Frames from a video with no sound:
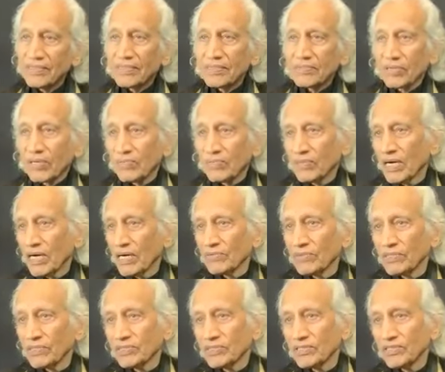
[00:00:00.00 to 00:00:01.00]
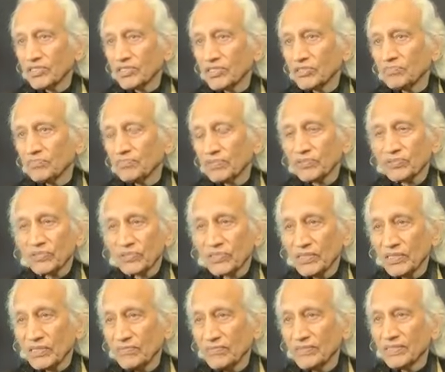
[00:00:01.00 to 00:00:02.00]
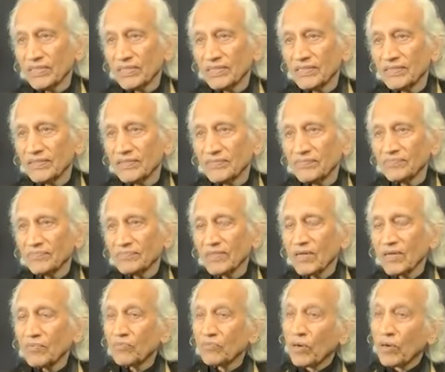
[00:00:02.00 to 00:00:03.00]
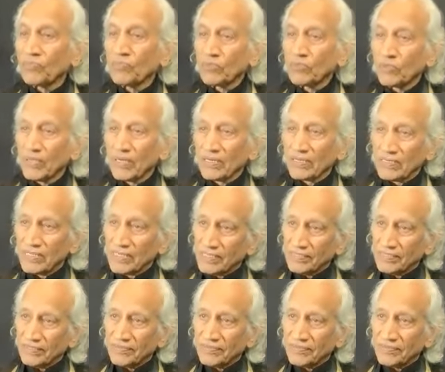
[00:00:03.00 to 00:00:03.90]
from how it is perceived popularly.